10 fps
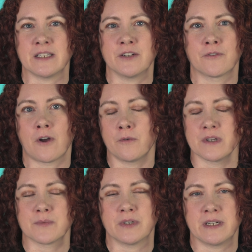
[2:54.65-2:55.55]
you don't
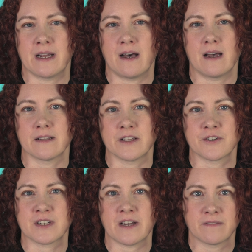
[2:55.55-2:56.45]
always put it on, then
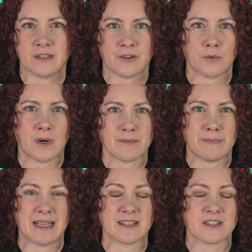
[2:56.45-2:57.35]
you're definitely going to want a
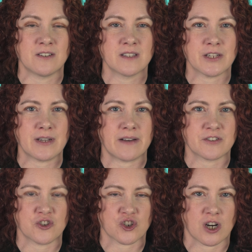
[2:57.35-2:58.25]
pencil that you have
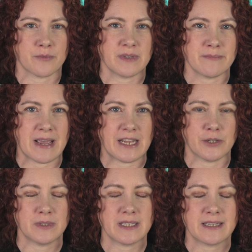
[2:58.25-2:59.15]
to sharpen
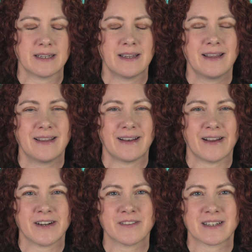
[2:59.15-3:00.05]
manually.
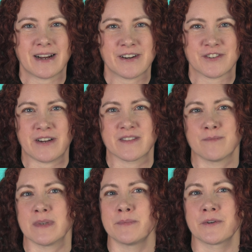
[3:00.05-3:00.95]
I know that kind of drives some people